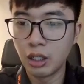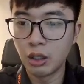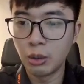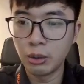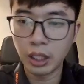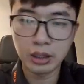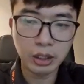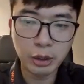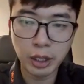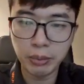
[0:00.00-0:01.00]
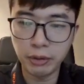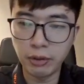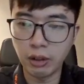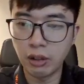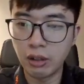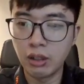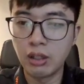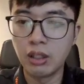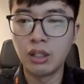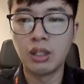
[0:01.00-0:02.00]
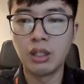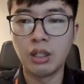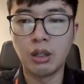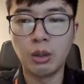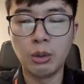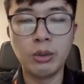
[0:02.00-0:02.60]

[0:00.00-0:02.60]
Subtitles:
who doesn't trade before, or who